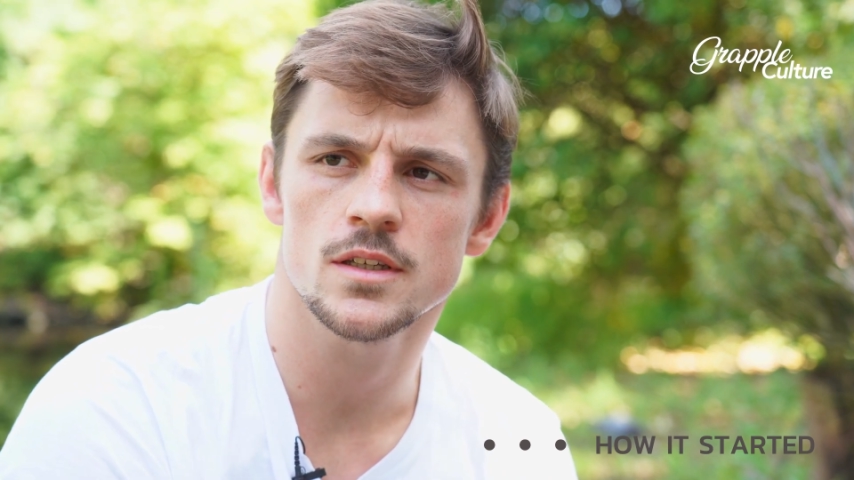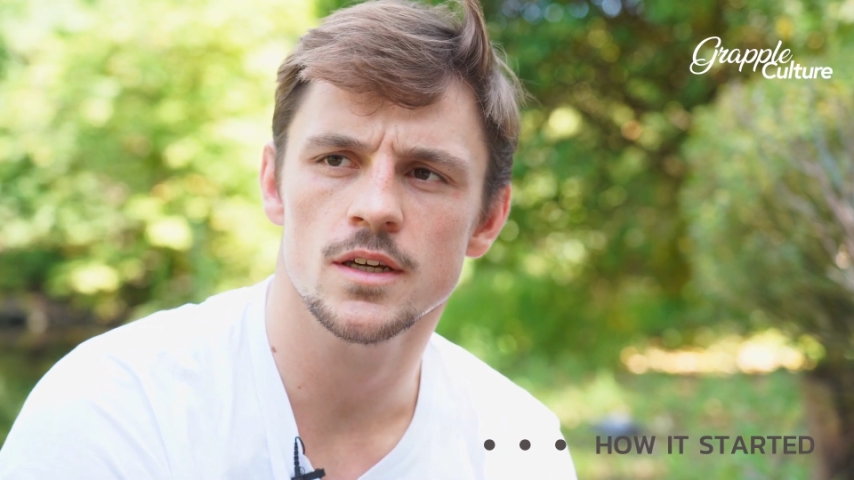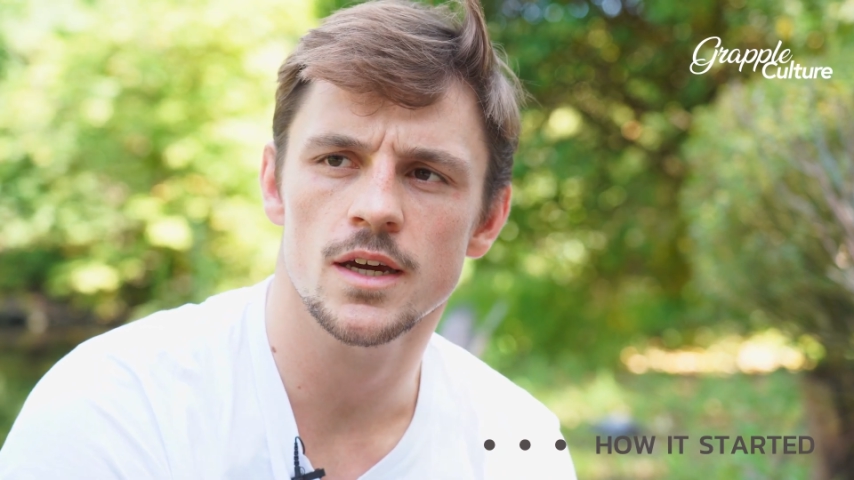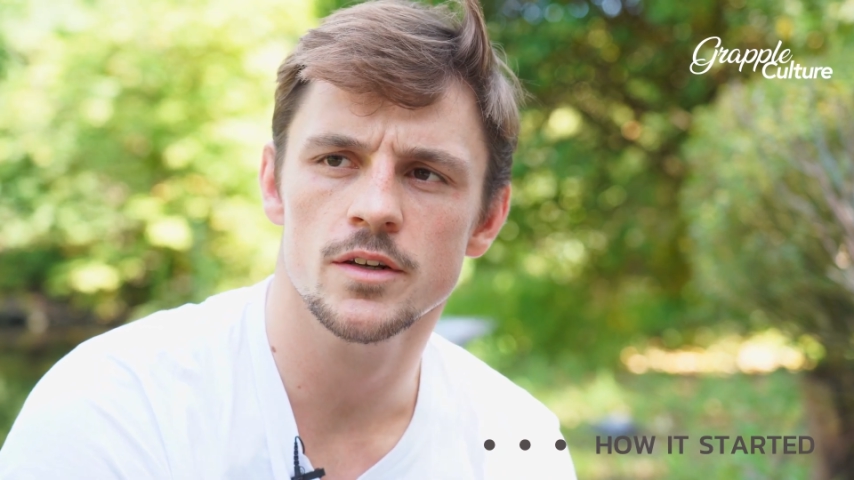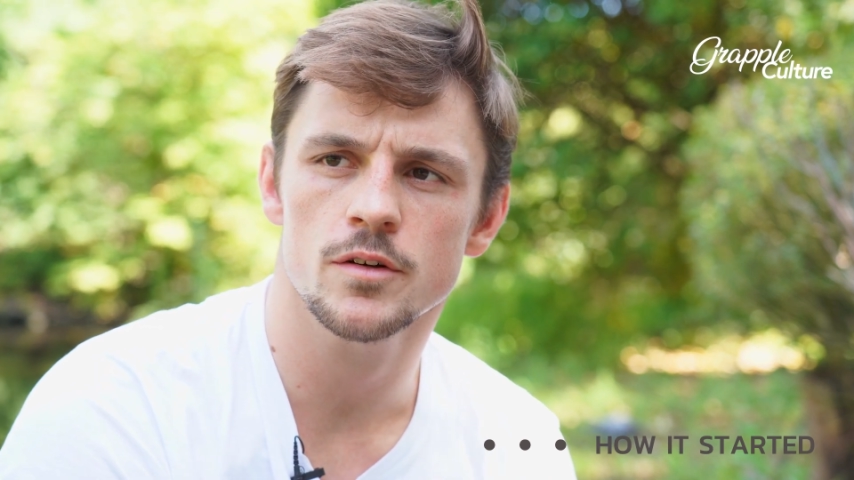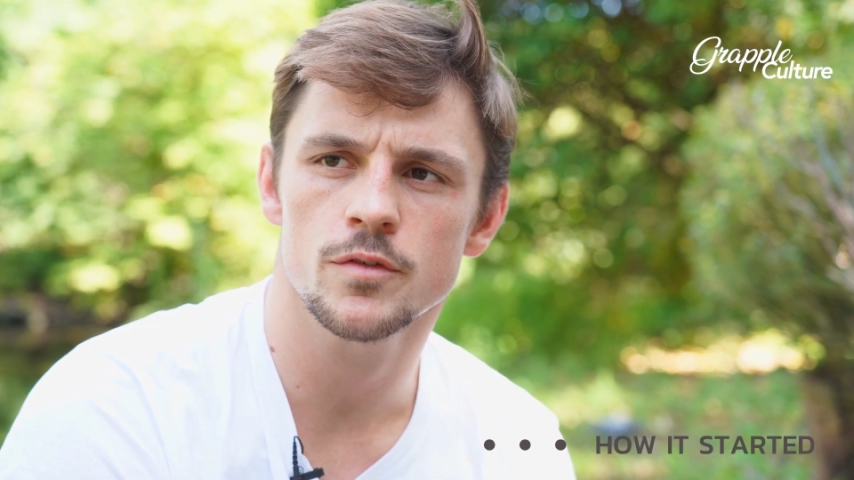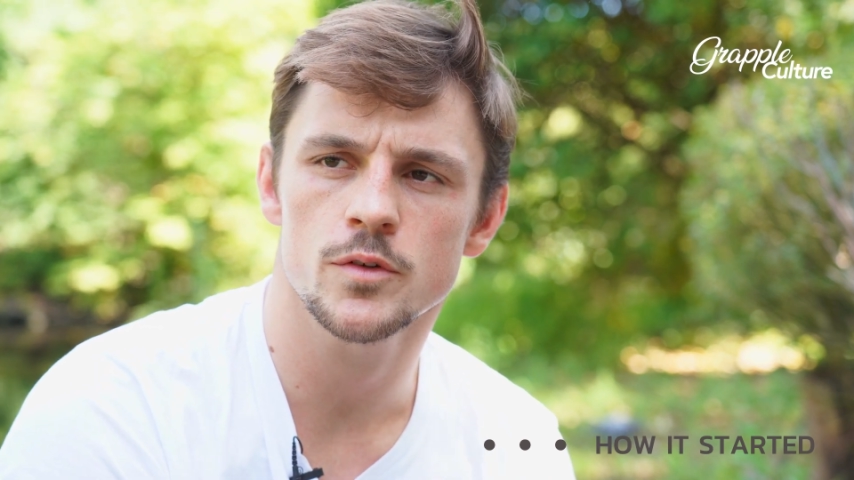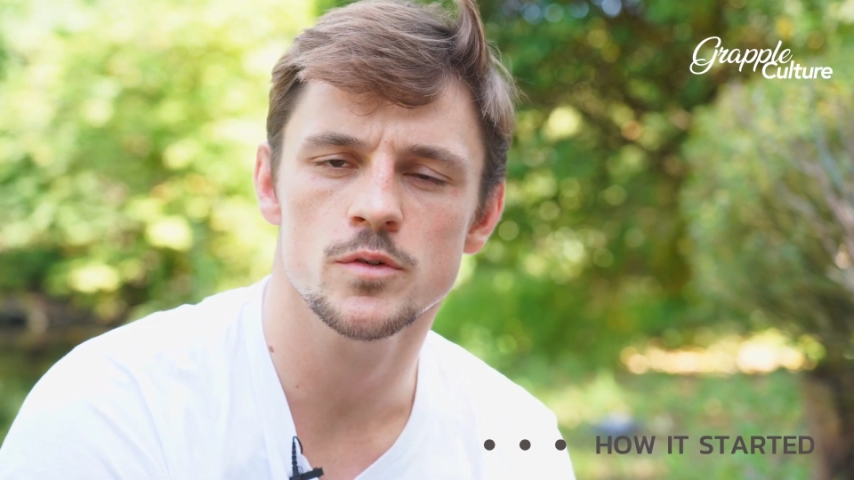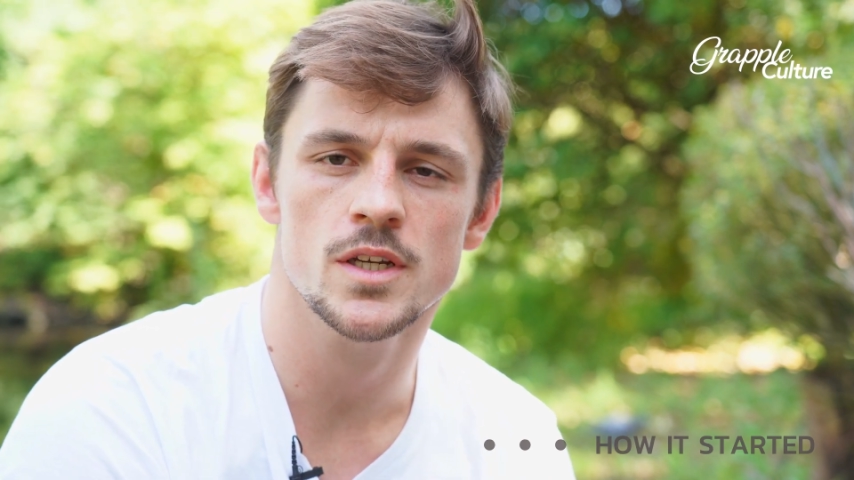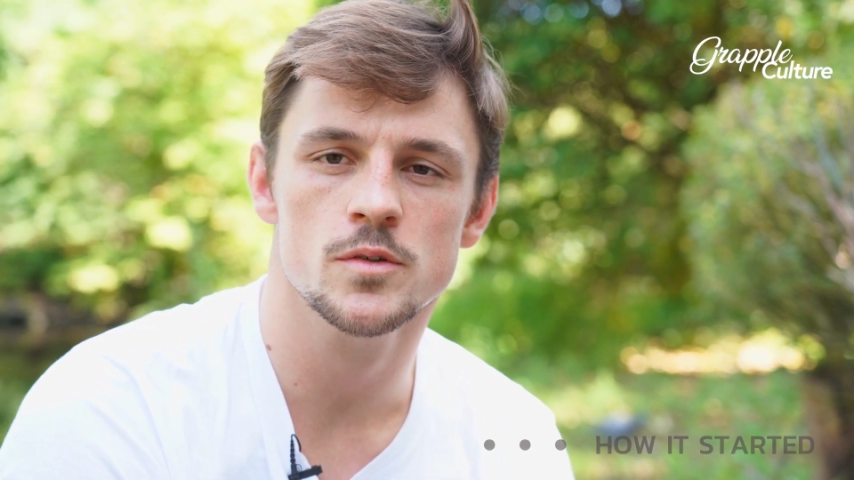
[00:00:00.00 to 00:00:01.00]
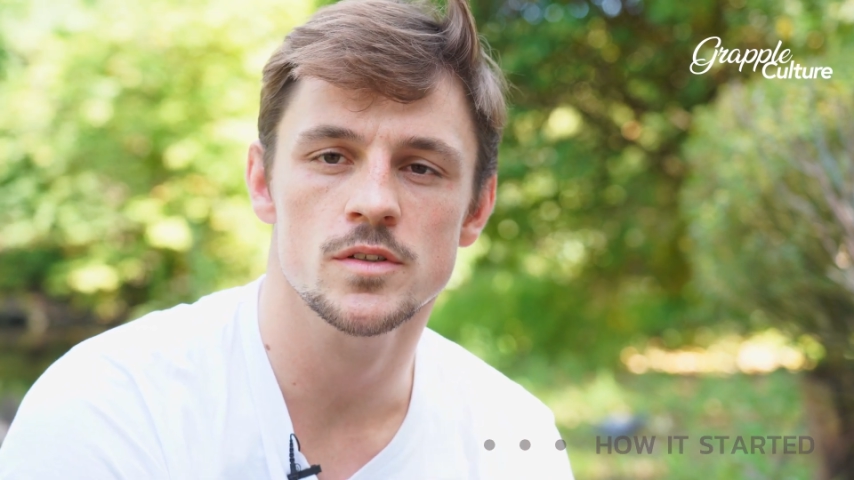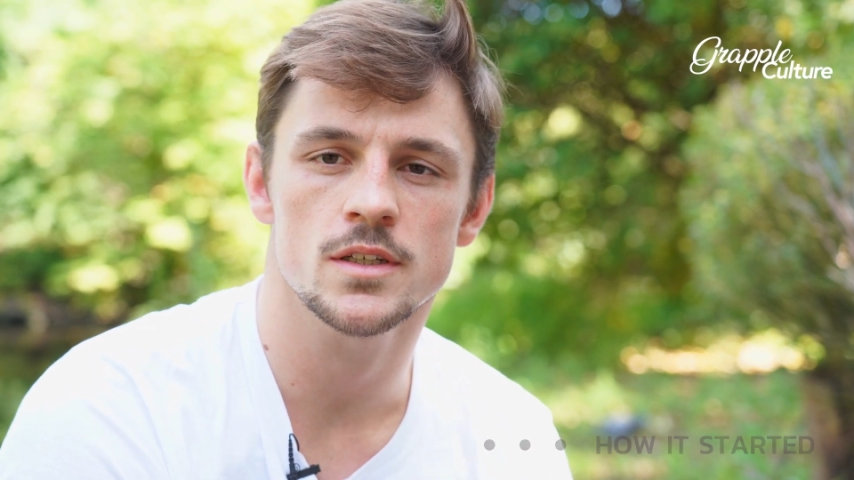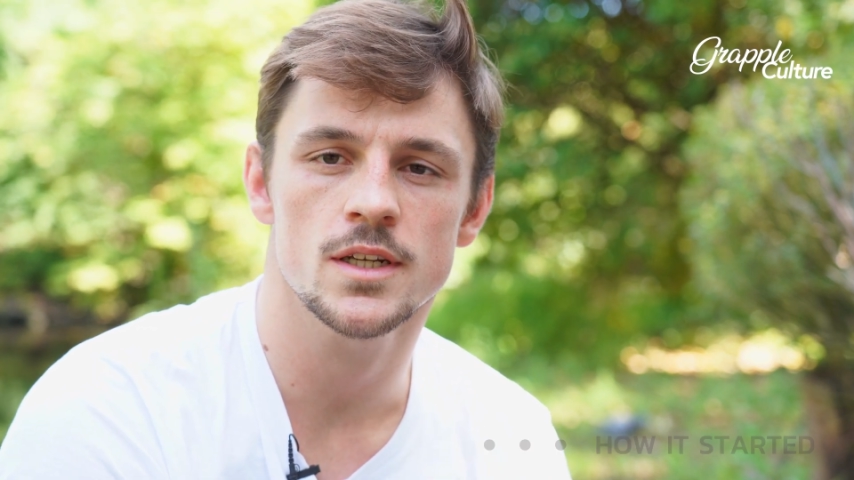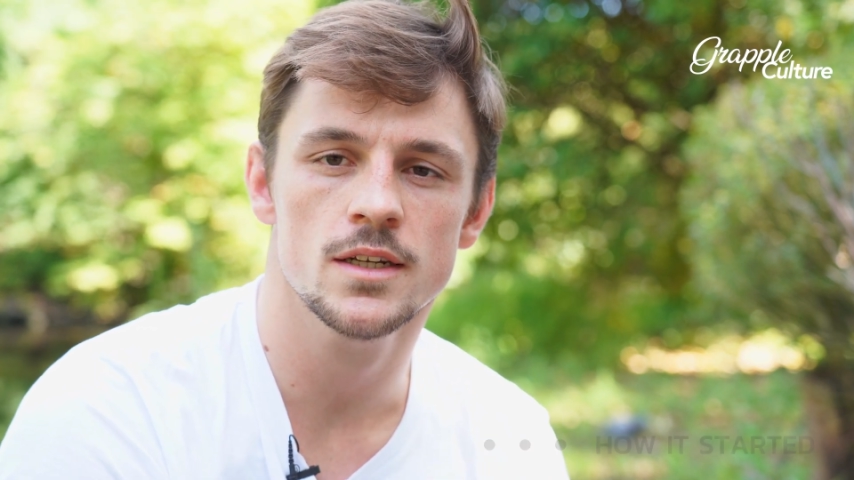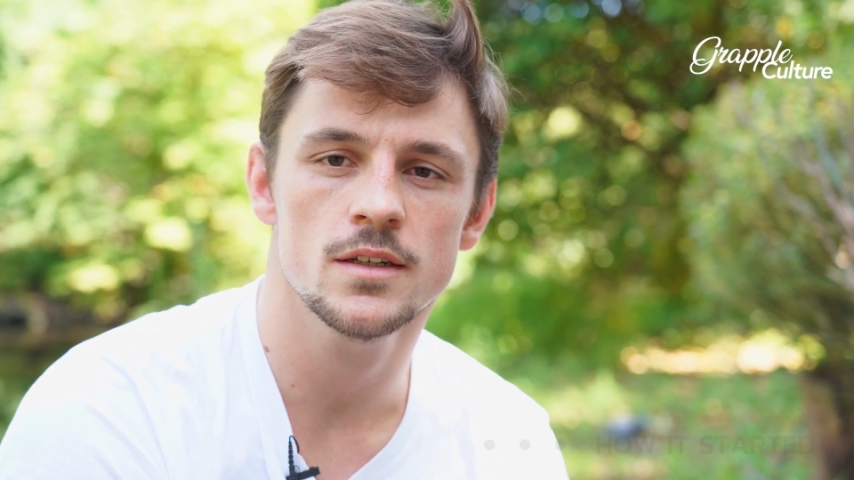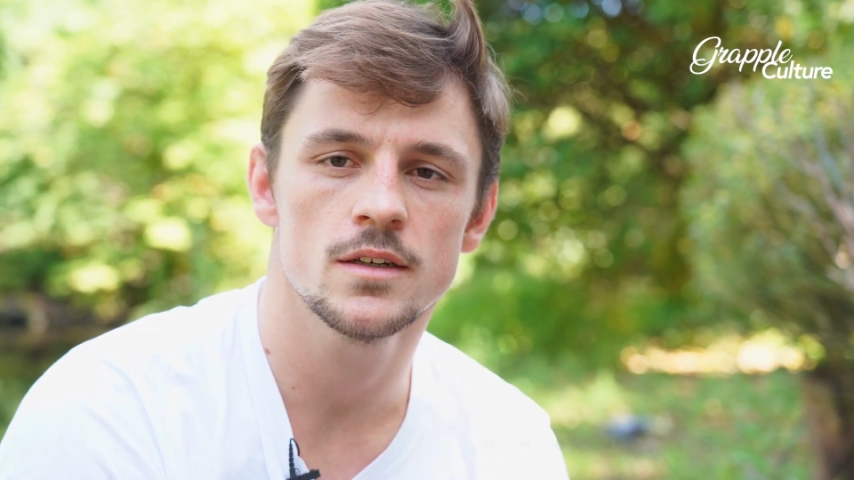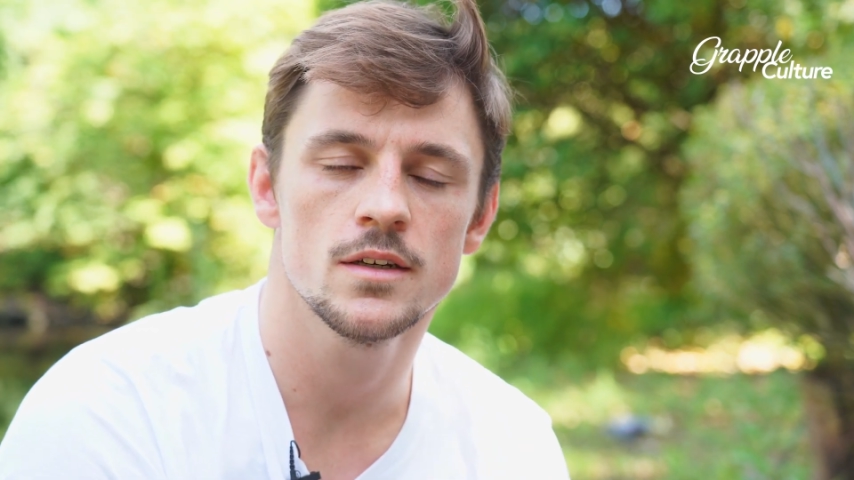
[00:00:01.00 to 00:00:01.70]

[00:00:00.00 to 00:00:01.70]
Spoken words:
the end of 2010.